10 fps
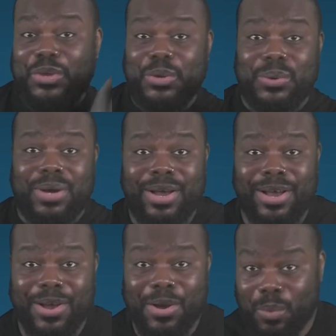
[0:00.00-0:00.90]
Ew.
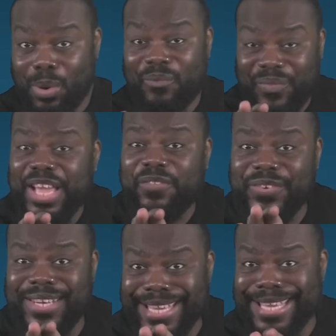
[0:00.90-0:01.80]
Well,
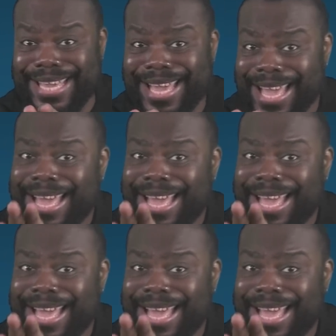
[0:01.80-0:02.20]
thankfully,